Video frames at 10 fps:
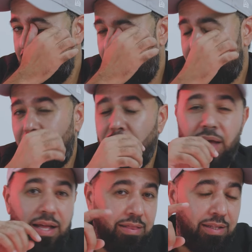I found
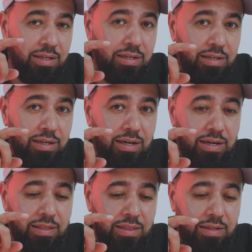that
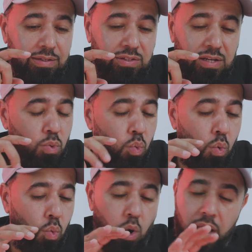this
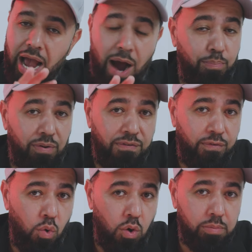way
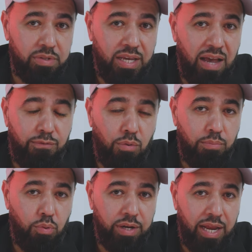outperforms the
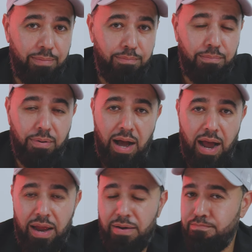f1.8
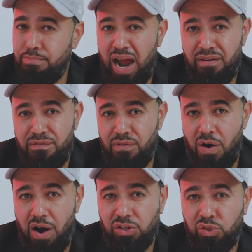by
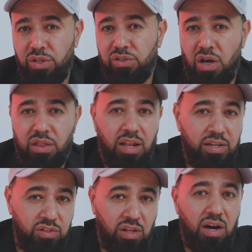far. So there's other
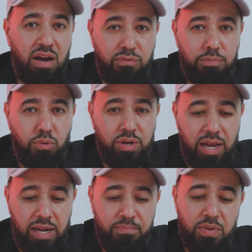lenses that are
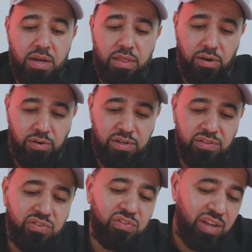f1.8 that are in
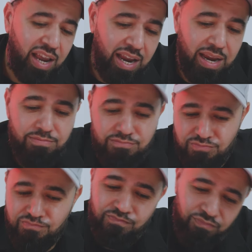the
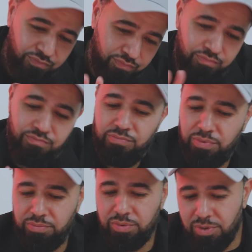same,
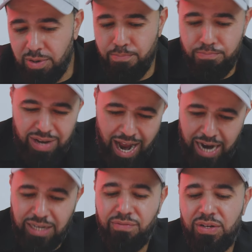
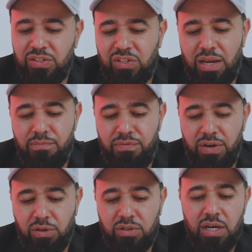kind of in the same
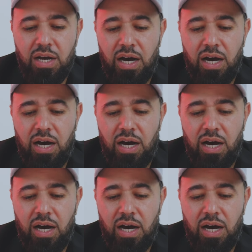field.